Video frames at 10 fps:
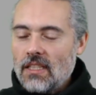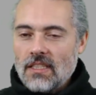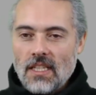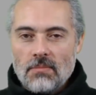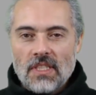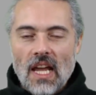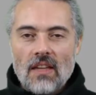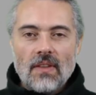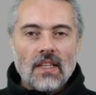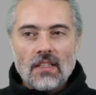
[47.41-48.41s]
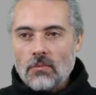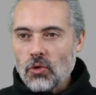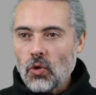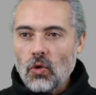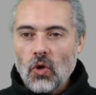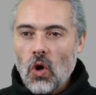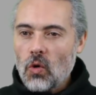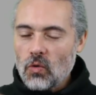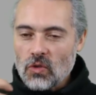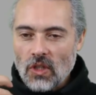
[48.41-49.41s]
deep diving into
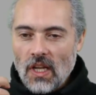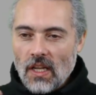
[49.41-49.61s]
protocols,